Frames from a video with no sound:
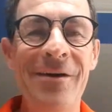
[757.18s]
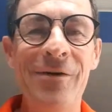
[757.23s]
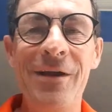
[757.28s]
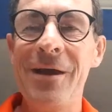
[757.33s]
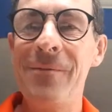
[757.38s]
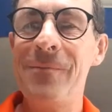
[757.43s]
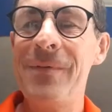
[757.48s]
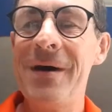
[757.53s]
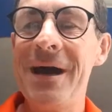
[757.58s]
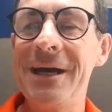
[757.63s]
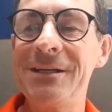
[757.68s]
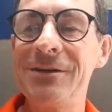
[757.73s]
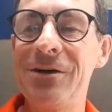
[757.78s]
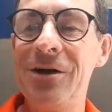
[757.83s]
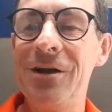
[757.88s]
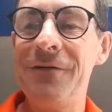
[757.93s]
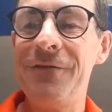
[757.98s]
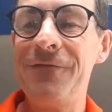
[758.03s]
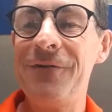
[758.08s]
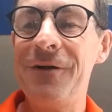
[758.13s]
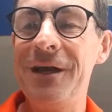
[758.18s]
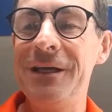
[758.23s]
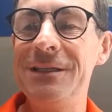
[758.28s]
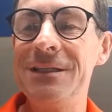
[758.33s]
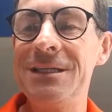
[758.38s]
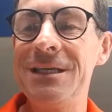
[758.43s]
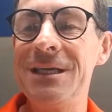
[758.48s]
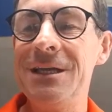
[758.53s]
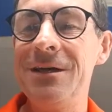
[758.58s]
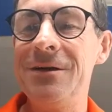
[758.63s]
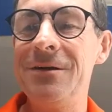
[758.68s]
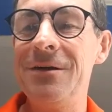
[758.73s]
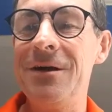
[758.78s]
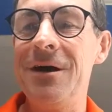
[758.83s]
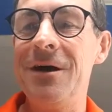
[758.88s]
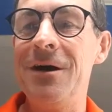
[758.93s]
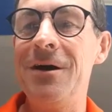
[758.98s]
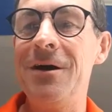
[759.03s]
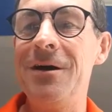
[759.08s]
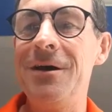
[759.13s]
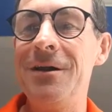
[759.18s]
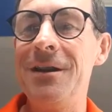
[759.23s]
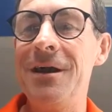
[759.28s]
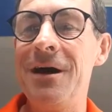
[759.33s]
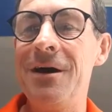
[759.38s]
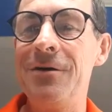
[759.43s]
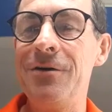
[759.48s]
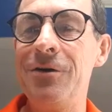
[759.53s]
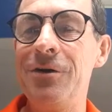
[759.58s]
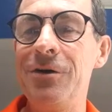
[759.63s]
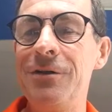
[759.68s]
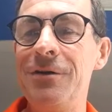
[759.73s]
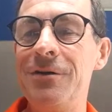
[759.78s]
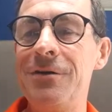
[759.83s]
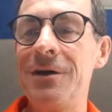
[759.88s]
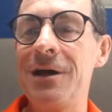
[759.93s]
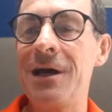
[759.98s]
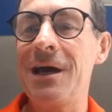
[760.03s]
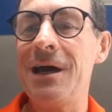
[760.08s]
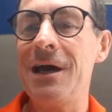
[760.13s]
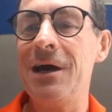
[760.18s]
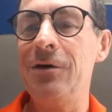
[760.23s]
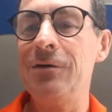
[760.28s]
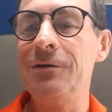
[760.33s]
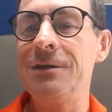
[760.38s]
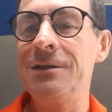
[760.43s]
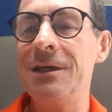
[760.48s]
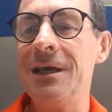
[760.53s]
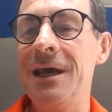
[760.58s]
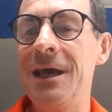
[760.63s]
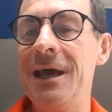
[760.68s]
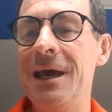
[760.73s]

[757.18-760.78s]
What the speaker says: get back to all our friends here on our other account,